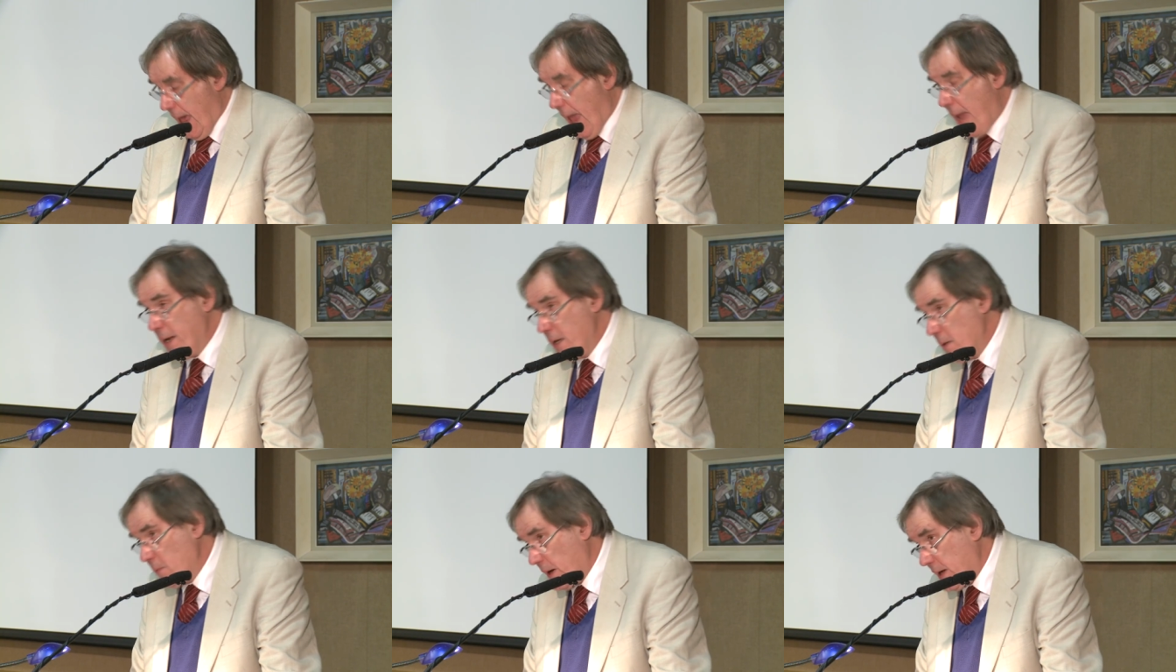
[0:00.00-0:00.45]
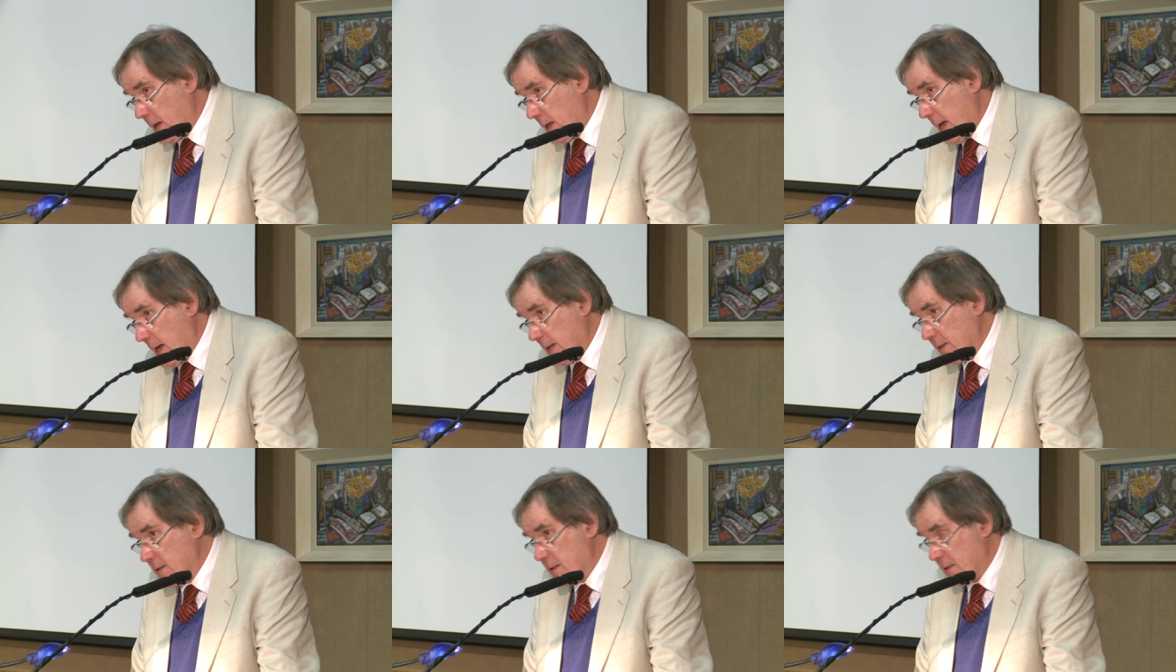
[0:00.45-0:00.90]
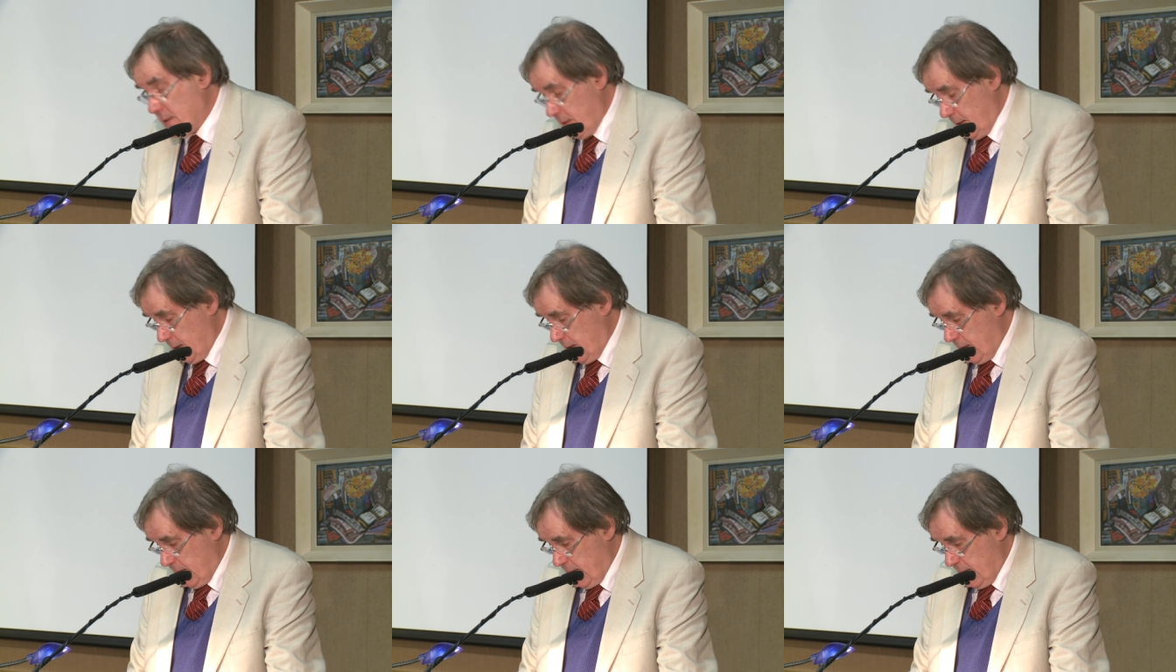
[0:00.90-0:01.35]
Anyway, he adds,
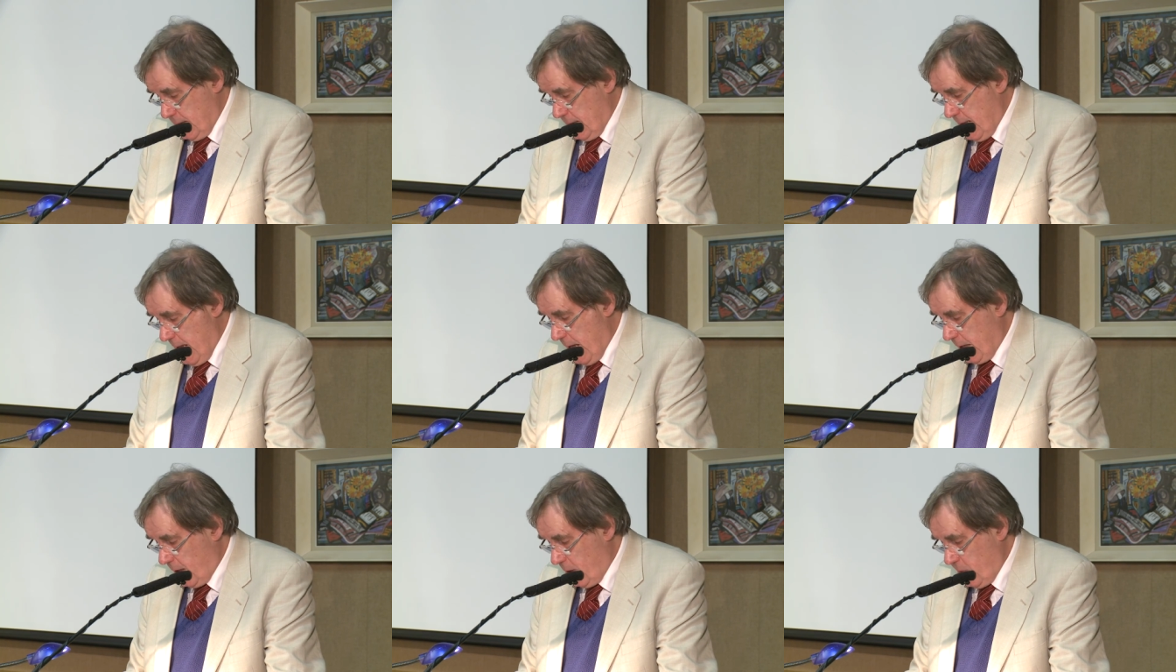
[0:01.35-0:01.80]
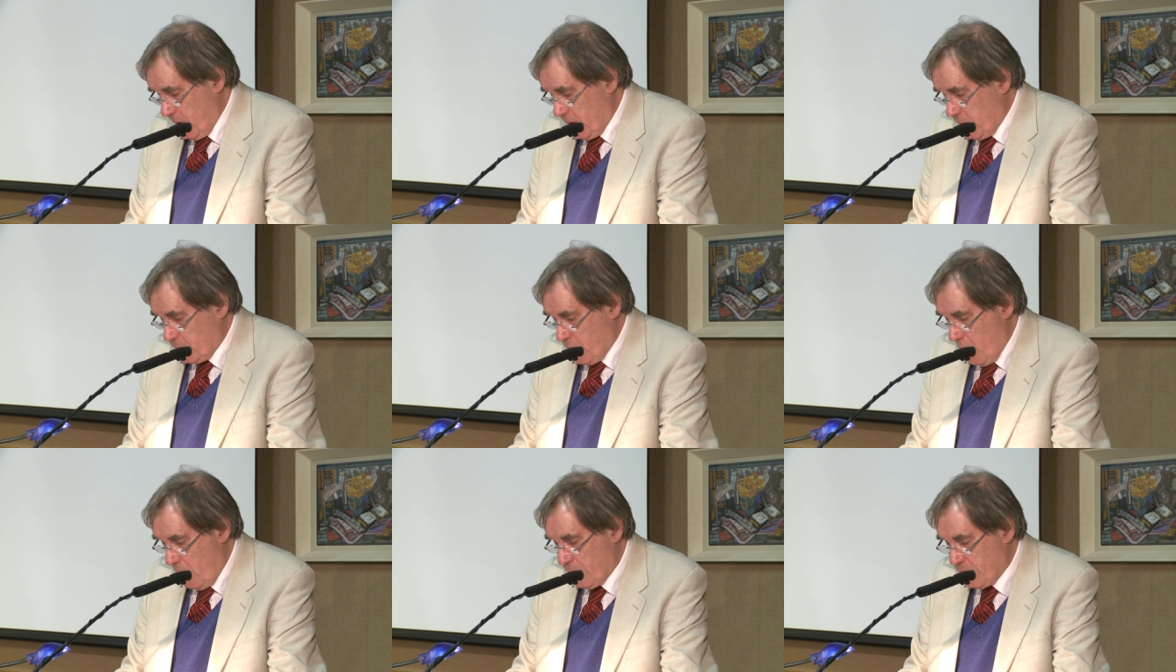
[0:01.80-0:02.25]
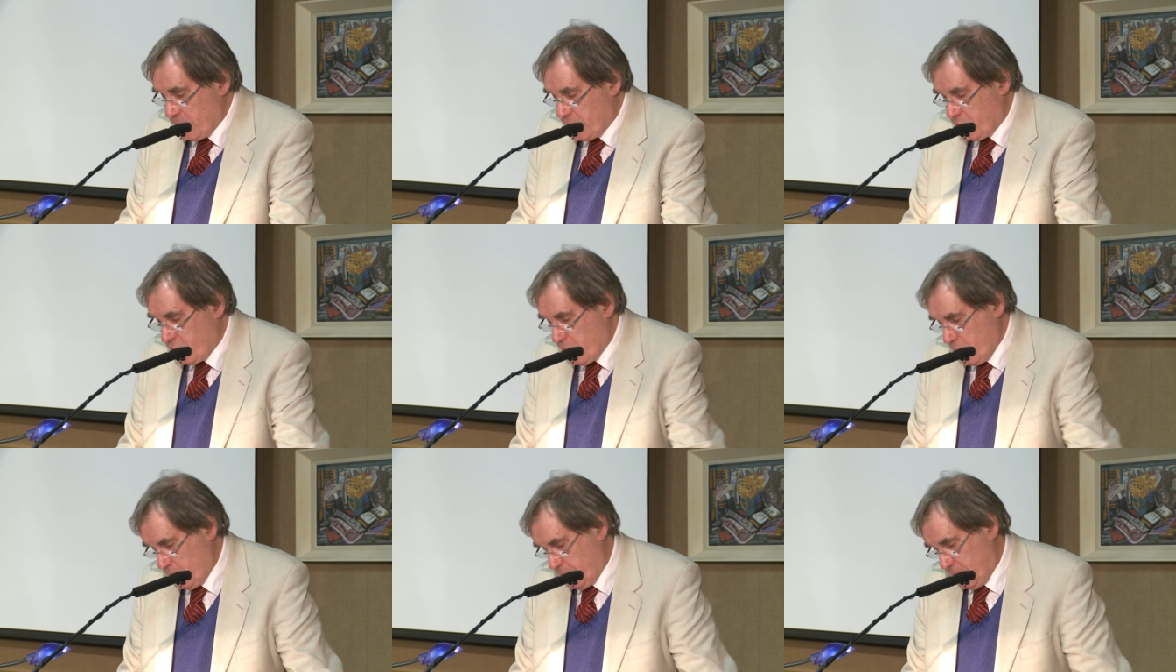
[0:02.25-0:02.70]
echoing a common
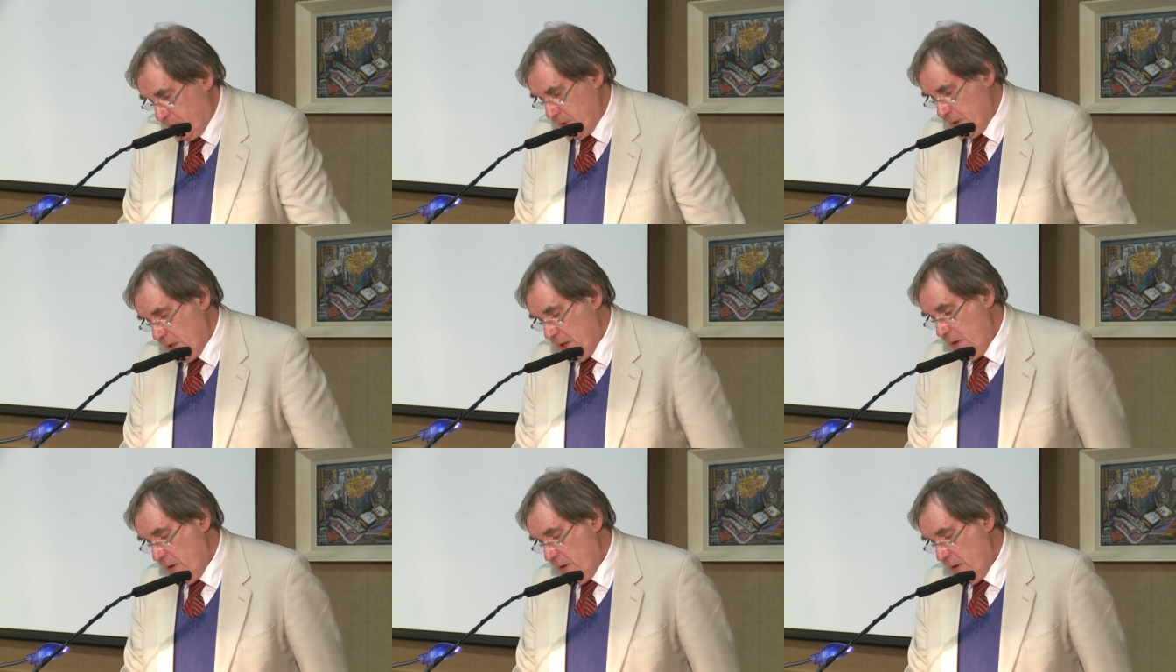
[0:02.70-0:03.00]
trope,